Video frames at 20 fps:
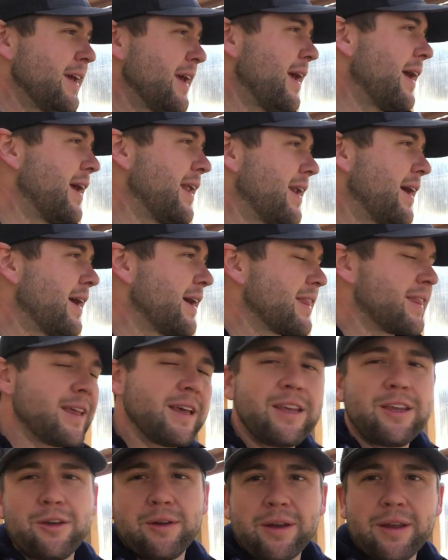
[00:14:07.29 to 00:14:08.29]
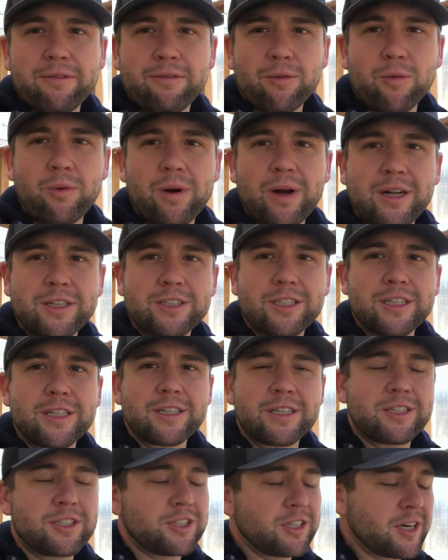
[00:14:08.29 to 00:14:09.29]
And thank you again for watching.
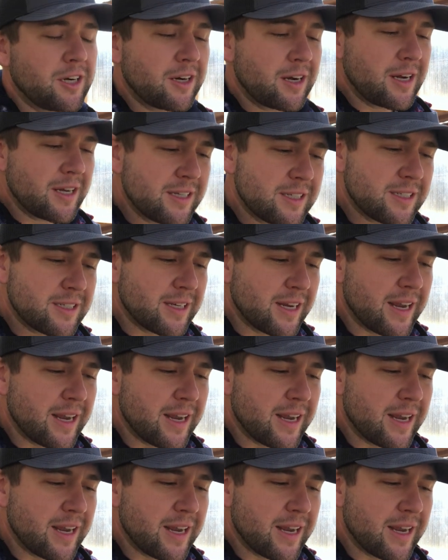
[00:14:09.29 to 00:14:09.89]
Share us.